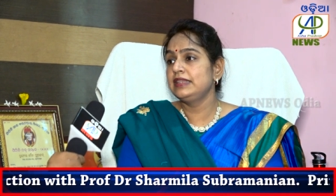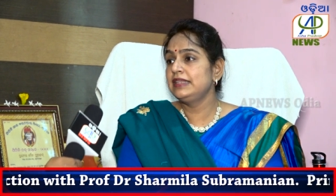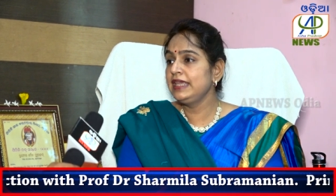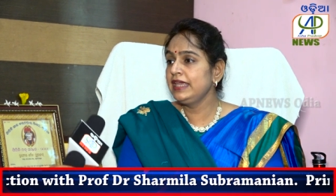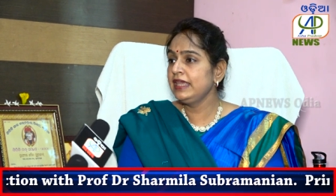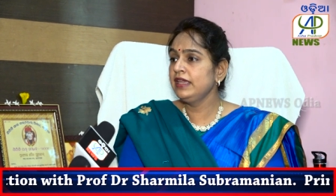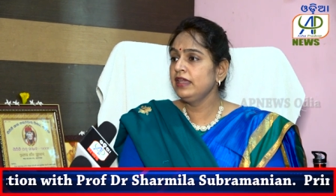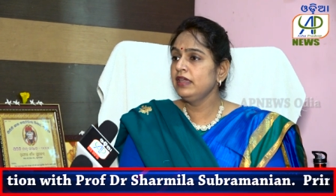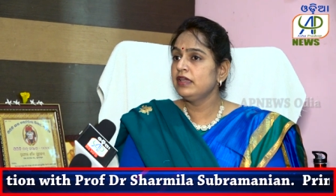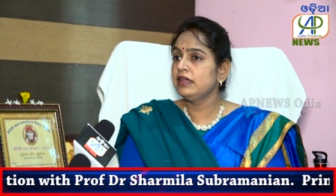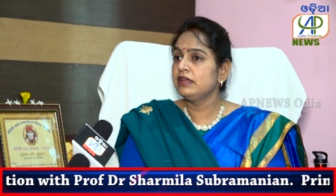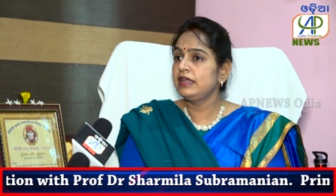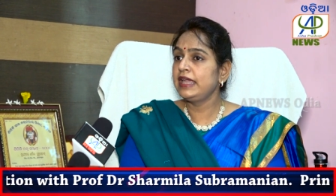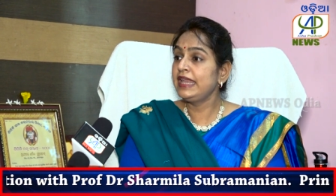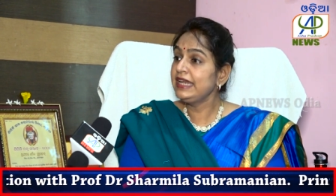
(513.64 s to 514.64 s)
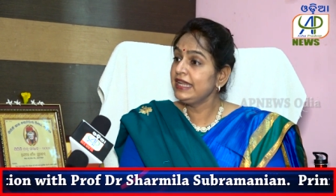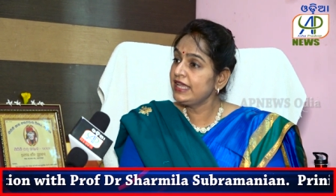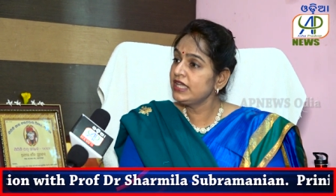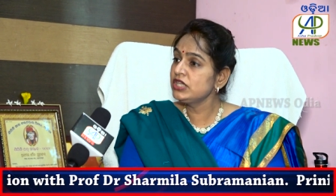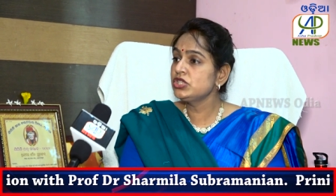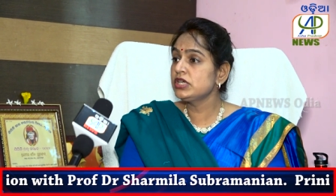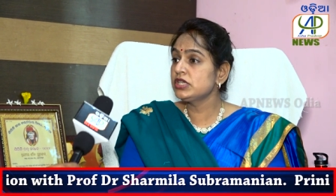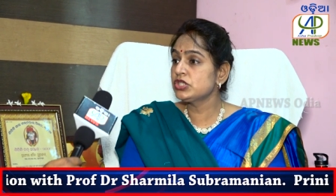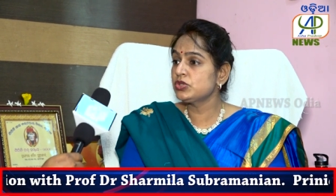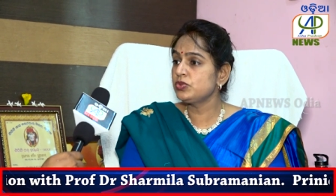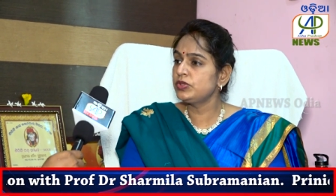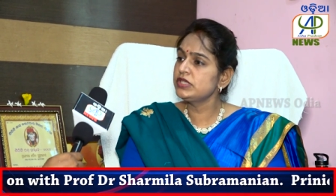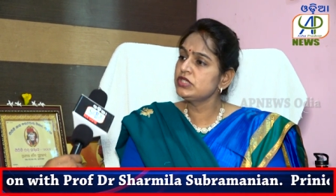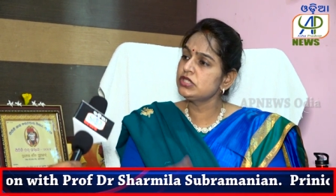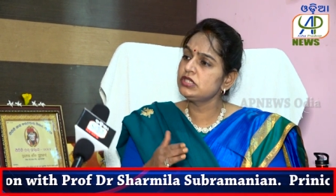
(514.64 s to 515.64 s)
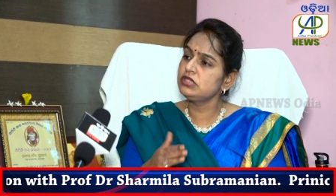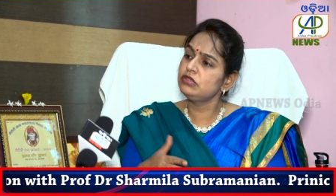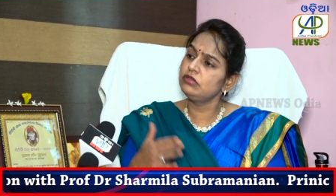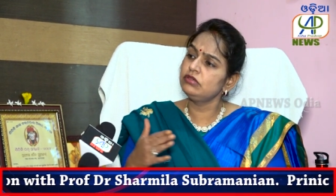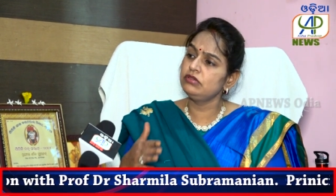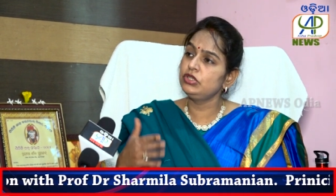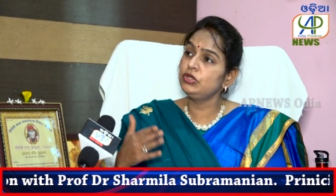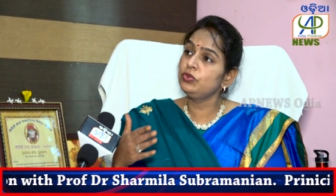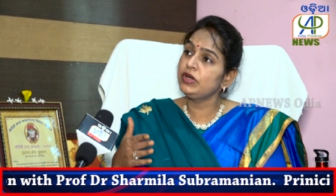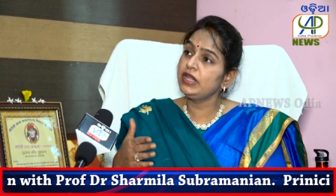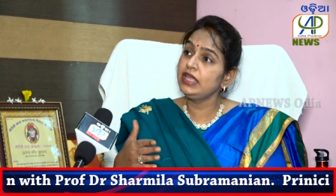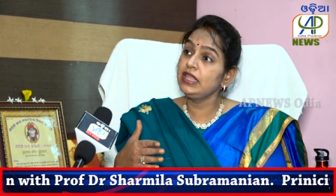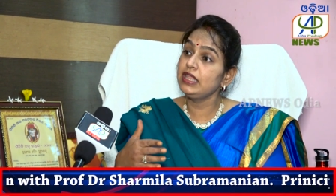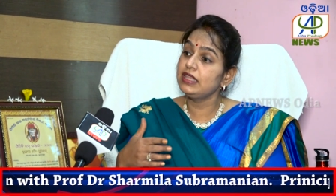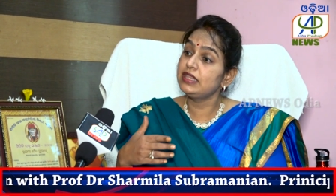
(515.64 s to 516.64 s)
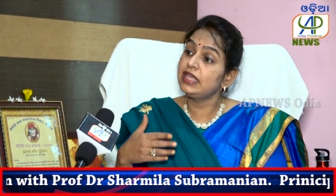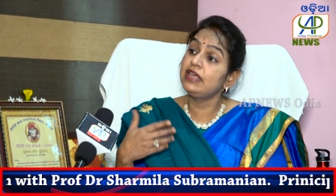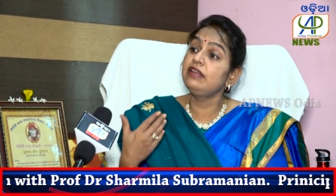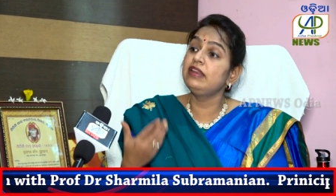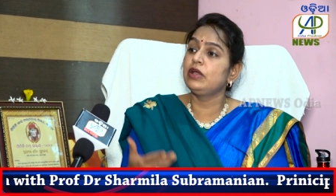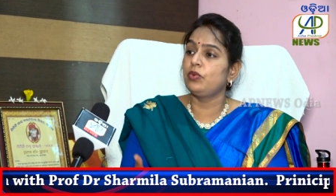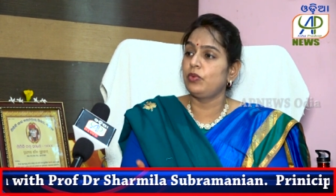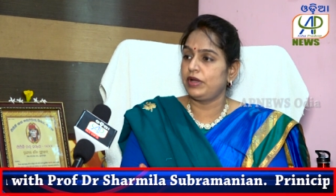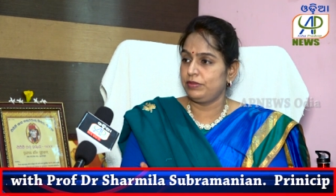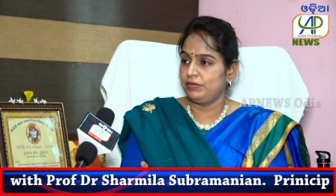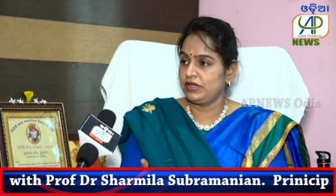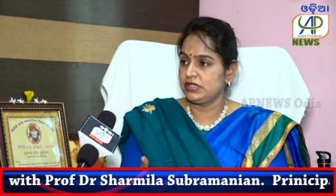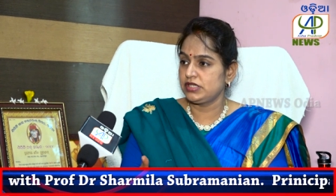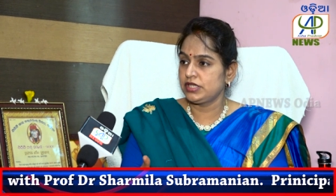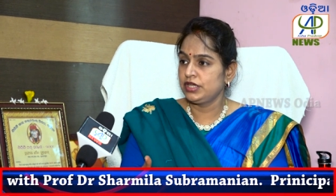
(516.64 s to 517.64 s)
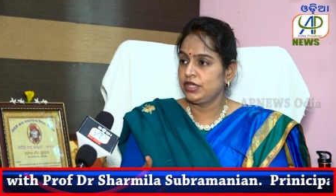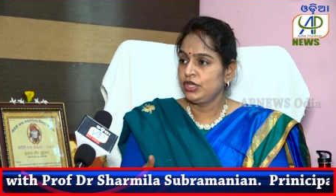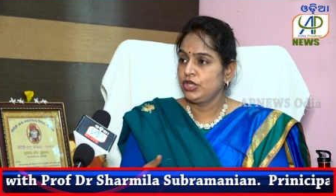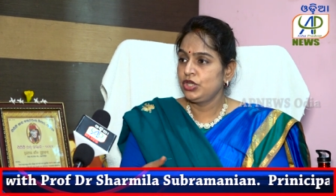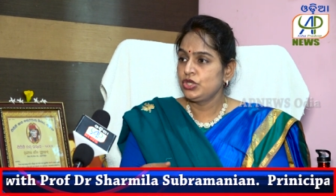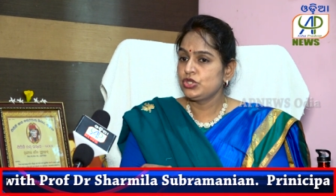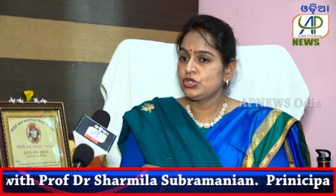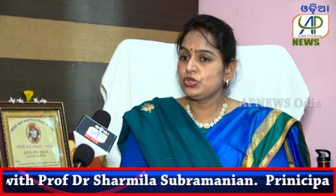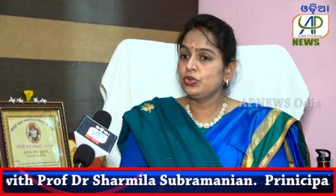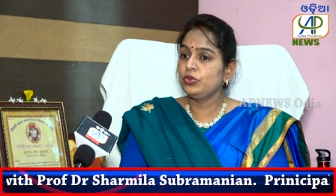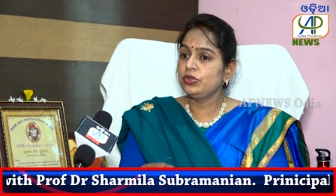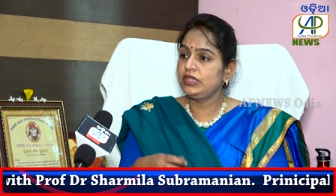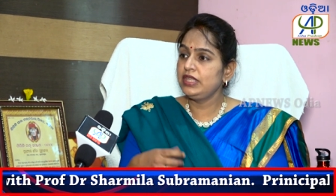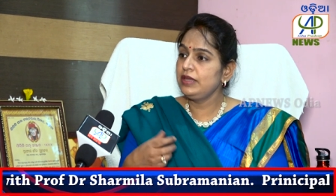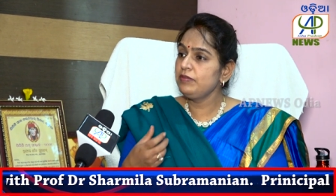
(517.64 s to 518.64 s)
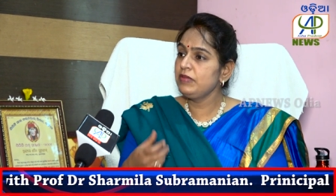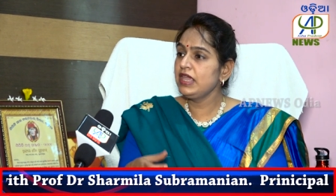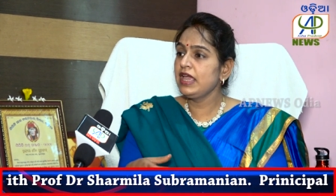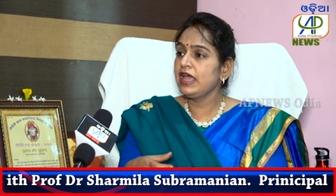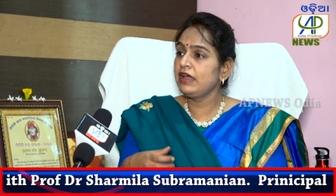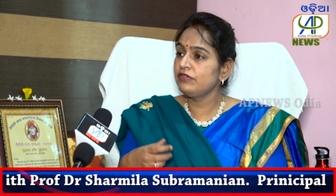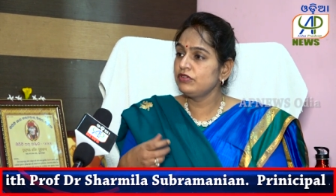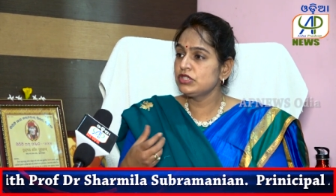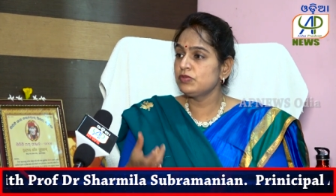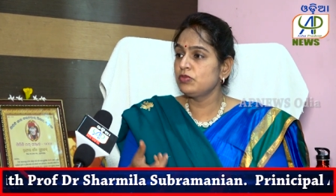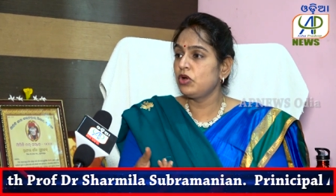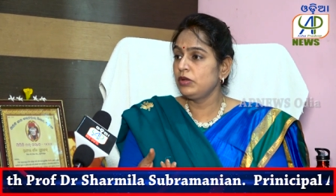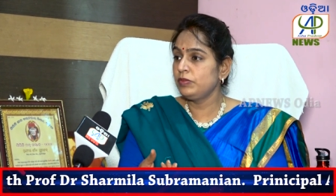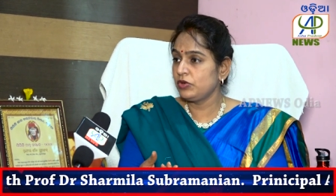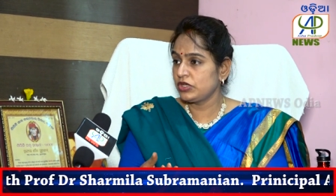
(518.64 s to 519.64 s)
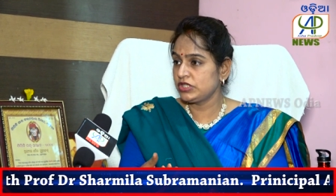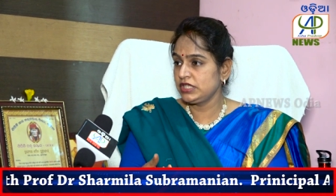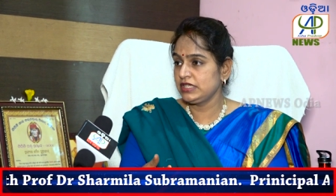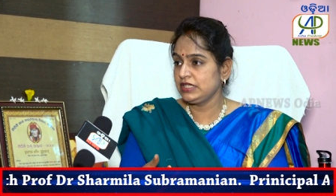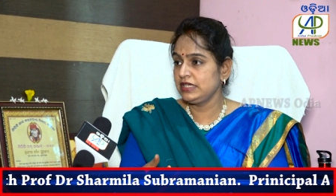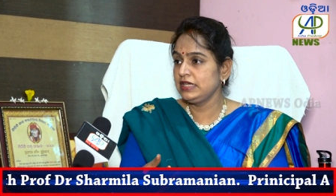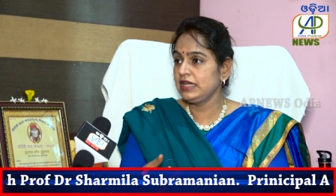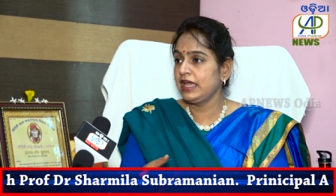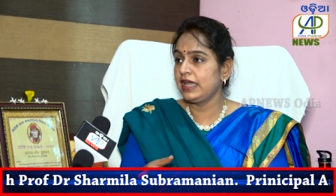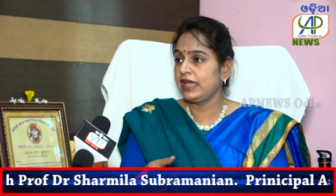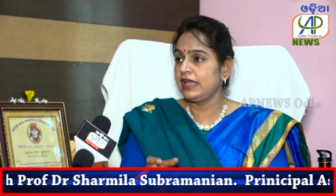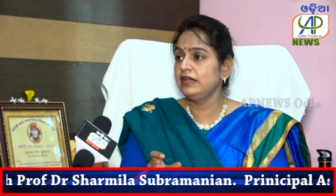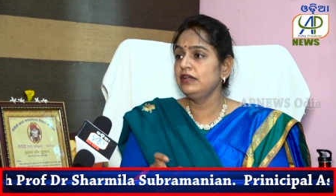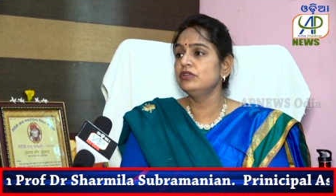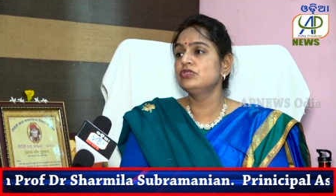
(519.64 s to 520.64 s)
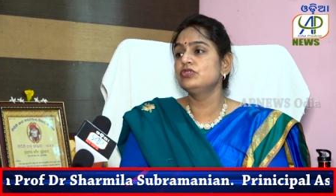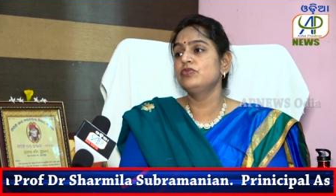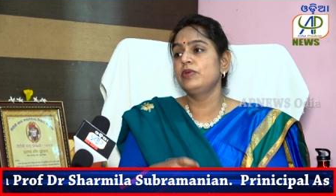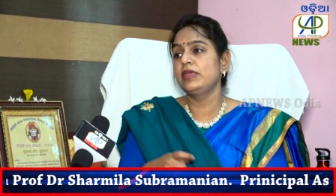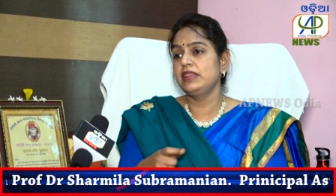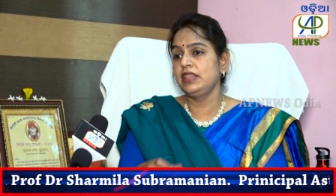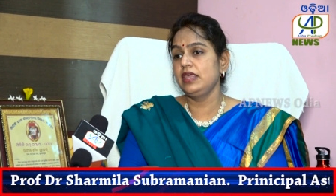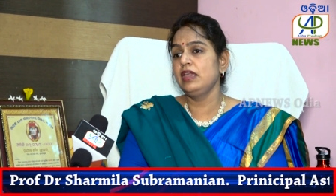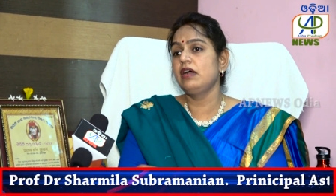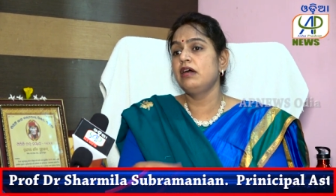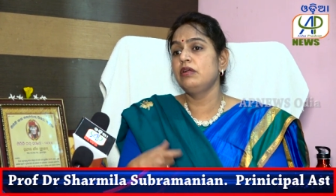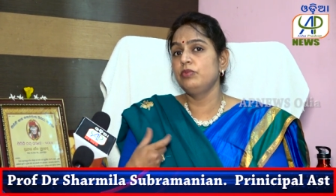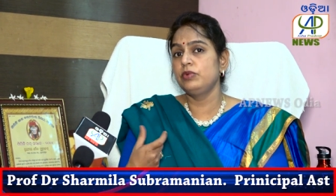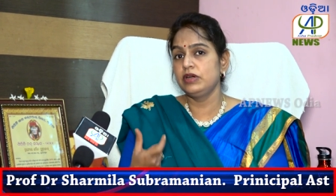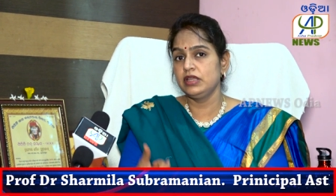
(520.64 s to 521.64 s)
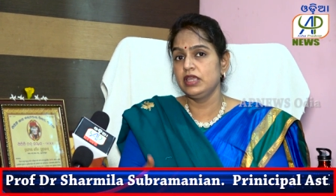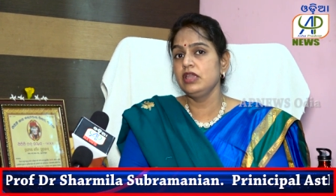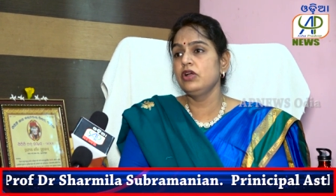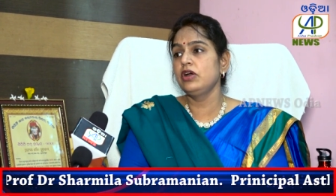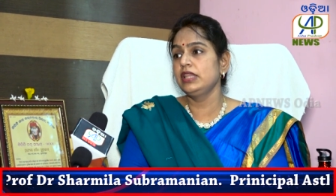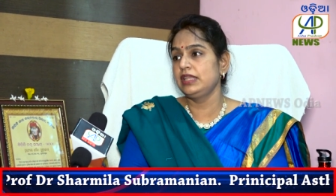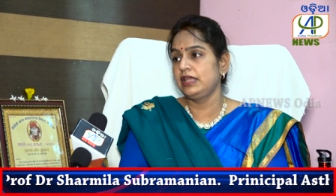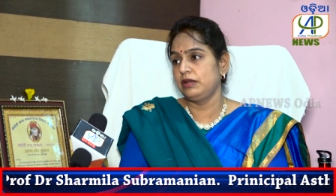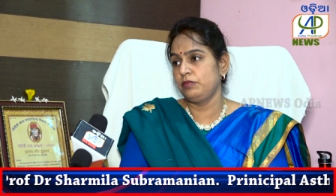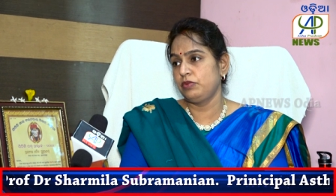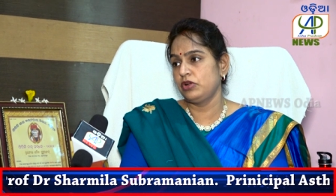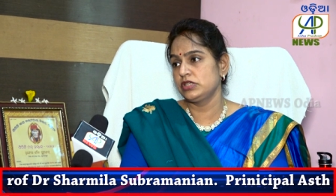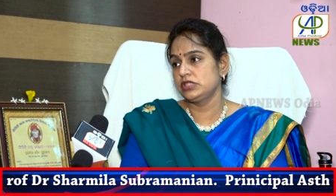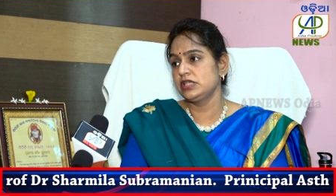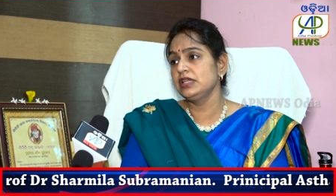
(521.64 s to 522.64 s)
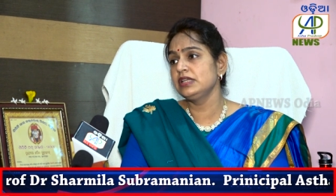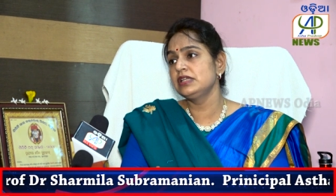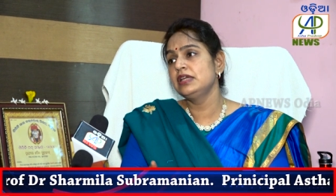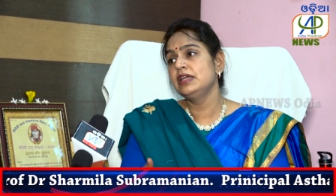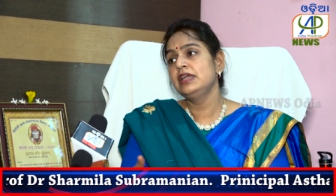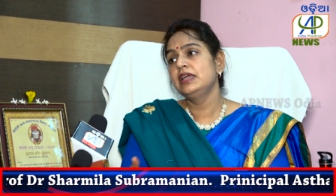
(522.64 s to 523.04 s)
they engage our students during their requirement. So they may have a small project in hand, so when they are working on that project,